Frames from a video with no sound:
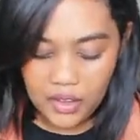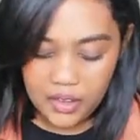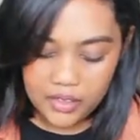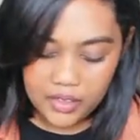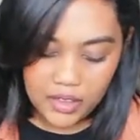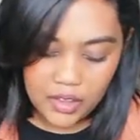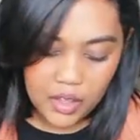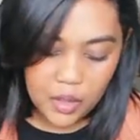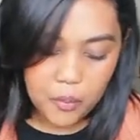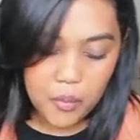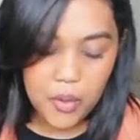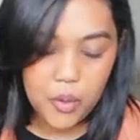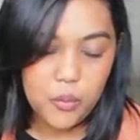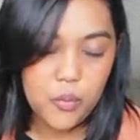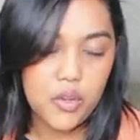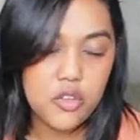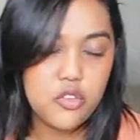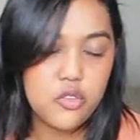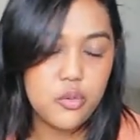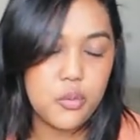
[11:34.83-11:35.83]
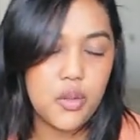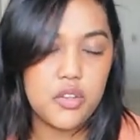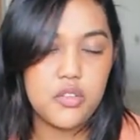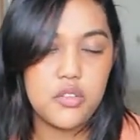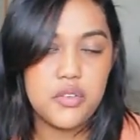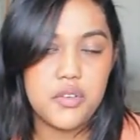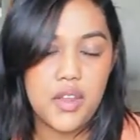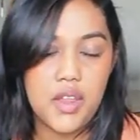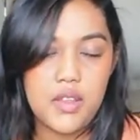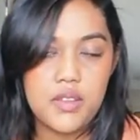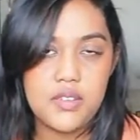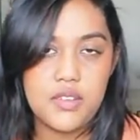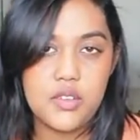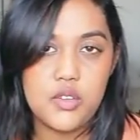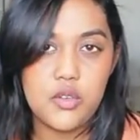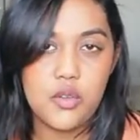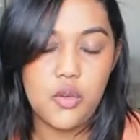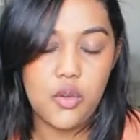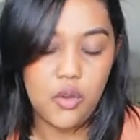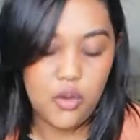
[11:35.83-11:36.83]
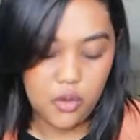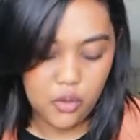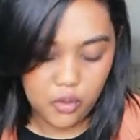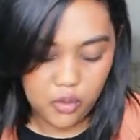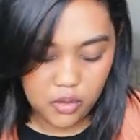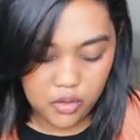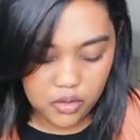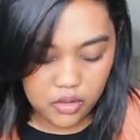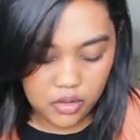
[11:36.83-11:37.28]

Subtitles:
think about what you want to write in your